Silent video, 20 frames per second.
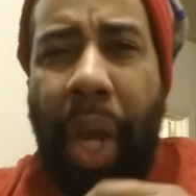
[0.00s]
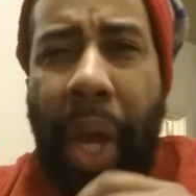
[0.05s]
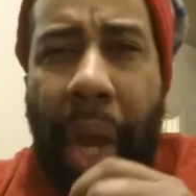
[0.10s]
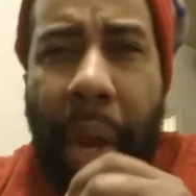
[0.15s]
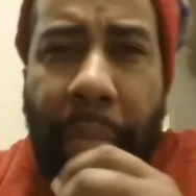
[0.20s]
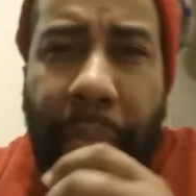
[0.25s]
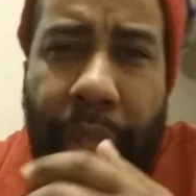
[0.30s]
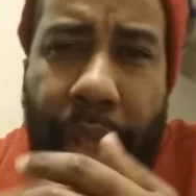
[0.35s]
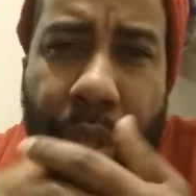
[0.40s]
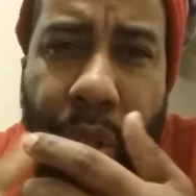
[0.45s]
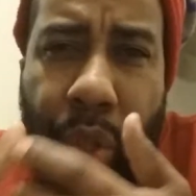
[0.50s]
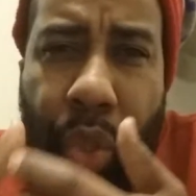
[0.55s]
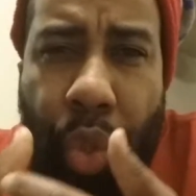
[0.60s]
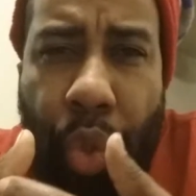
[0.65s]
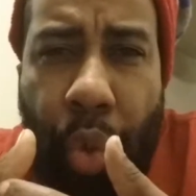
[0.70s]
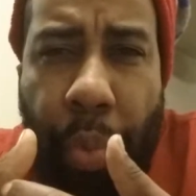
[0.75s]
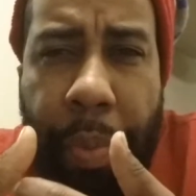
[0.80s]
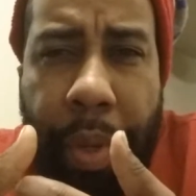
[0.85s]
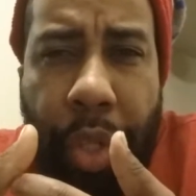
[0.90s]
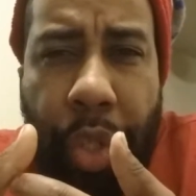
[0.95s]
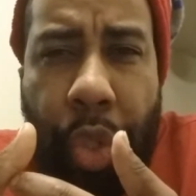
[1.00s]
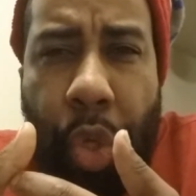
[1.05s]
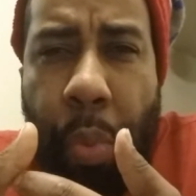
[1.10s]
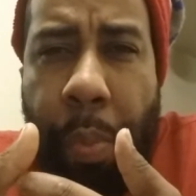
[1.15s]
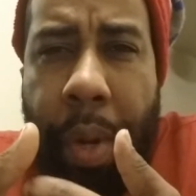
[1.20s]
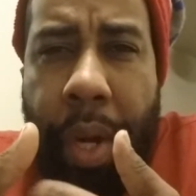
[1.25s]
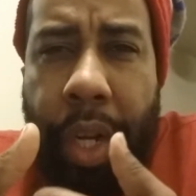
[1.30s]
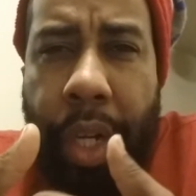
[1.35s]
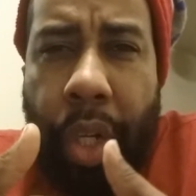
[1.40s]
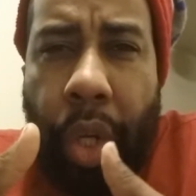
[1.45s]
I'm consuming so
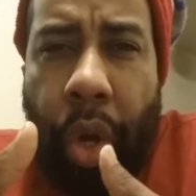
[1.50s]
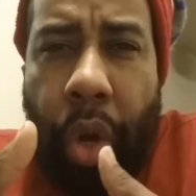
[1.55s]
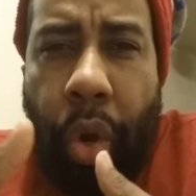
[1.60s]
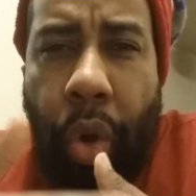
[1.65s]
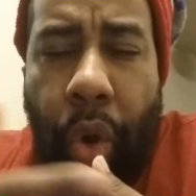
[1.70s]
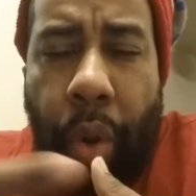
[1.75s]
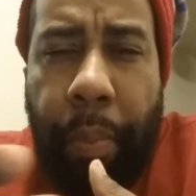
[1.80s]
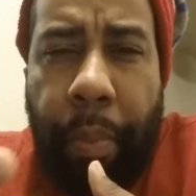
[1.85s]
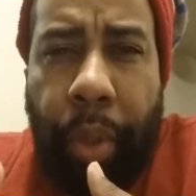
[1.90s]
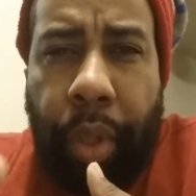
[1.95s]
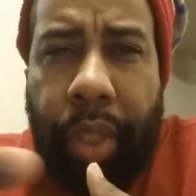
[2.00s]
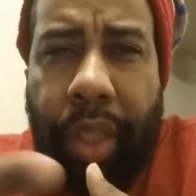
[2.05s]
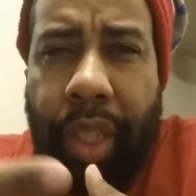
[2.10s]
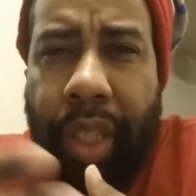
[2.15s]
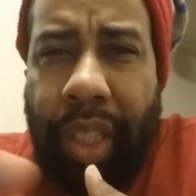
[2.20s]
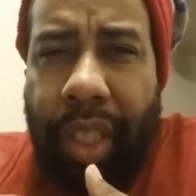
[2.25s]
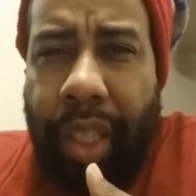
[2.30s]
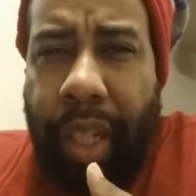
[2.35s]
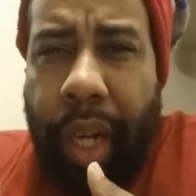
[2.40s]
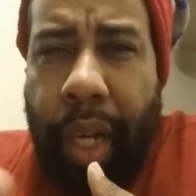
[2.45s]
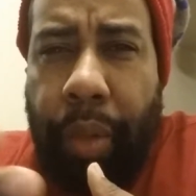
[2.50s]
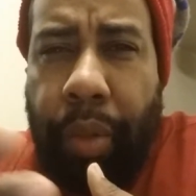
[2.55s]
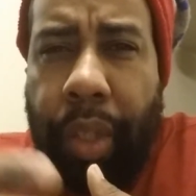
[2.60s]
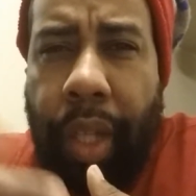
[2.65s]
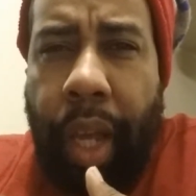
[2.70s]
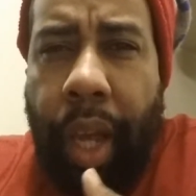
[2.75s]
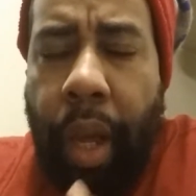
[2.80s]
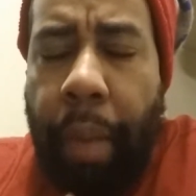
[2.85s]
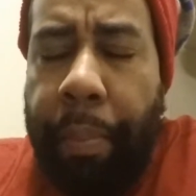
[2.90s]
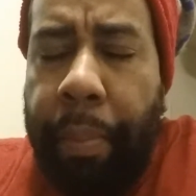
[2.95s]
many doggone books at the same
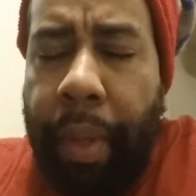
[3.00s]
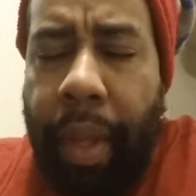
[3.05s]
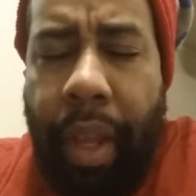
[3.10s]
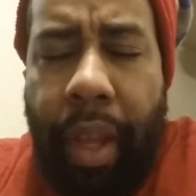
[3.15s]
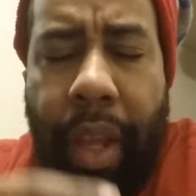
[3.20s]
time.